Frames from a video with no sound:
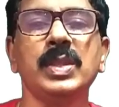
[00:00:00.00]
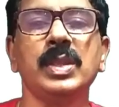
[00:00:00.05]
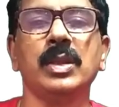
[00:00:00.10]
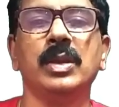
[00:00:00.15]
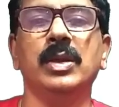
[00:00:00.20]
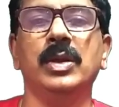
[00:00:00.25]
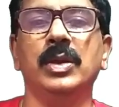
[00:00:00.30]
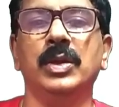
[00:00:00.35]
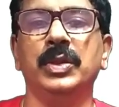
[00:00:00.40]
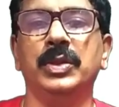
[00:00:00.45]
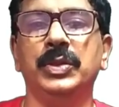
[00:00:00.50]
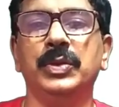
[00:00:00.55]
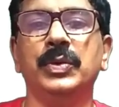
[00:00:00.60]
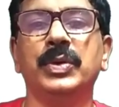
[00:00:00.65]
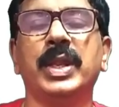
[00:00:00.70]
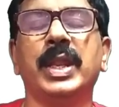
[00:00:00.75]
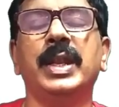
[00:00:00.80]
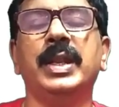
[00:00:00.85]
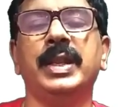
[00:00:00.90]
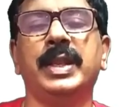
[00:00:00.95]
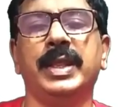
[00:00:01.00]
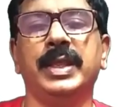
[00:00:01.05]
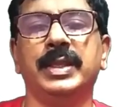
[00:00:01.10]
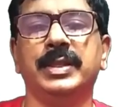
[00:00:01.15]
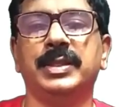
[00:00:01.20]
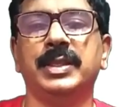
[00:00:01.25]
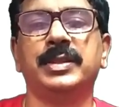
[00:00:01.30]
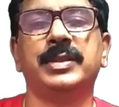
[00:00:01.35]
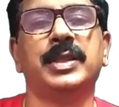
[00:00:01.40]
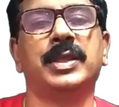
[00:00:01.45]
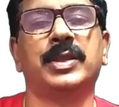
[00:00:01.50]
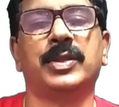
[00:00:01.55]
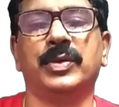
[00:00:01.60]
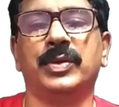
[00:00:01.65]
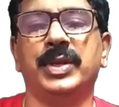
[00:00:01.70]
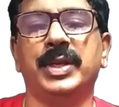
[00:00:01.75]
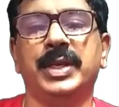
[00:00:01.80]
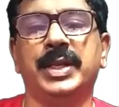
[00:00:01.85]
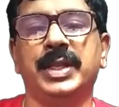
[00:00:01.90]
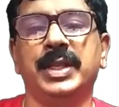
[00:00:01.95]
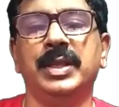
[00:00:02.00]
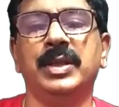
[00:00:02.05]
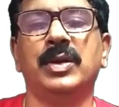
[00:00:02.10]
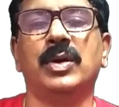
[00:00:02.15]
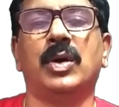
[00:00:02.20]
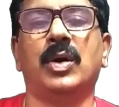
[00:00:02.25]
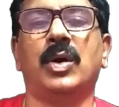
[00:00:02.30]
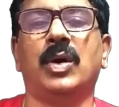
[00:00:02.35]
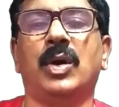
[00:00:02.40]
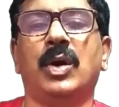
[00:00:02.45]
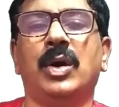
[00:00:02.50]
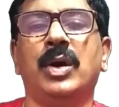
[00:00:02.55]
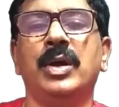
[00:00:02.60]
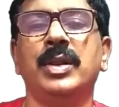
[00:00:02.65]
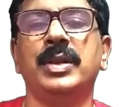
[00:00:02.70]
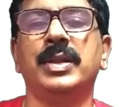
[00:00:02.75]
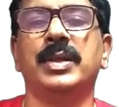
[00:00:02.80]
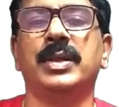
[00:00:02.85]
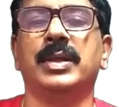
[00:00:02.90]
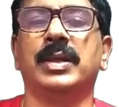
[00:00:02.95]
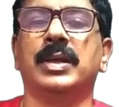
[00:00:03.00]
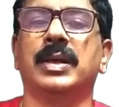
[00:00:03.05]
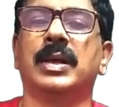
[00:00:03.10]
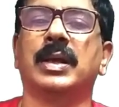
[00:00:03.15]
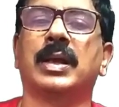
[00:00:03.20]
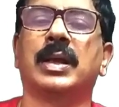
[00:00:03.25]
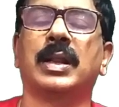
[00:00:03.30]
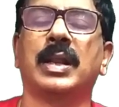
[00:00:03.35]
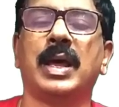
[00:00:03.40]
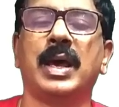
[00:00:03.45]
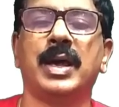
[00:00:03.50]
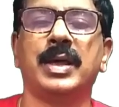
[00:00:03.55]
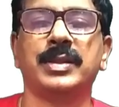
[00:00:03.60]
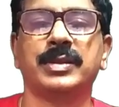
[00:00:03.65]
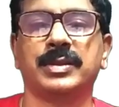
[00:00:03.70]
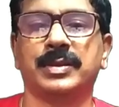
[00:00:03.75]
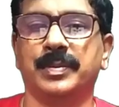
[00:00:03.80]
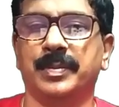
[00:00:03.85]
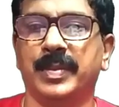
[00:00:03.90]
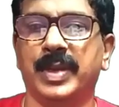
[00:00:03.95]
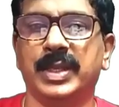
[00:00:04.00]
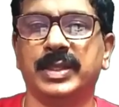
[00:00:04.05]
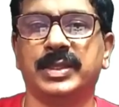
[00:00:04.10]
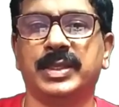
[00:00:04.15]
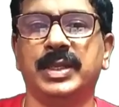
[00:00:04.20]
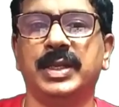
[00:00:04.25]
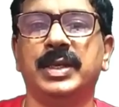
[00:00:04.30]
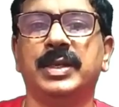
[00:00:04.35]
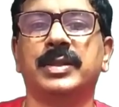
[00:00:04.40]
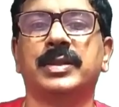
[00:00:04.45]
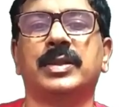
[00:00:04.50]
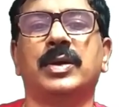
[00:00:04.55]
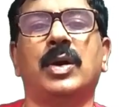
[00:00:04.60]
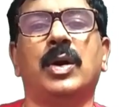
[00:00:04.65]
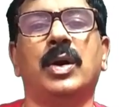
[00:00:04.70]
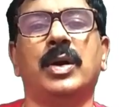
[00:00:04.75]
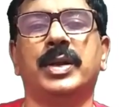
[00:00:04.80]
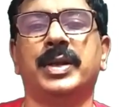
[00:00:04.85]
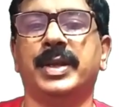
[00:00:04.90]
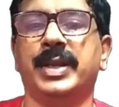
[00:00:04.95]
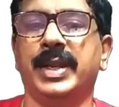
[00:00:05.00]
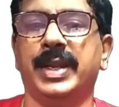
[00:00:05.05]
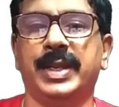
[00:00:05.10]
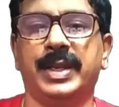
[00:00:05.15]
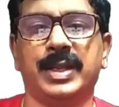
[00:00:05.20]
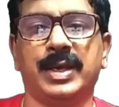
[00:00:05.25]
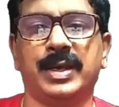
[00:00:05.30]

you can take the security on class methods or data.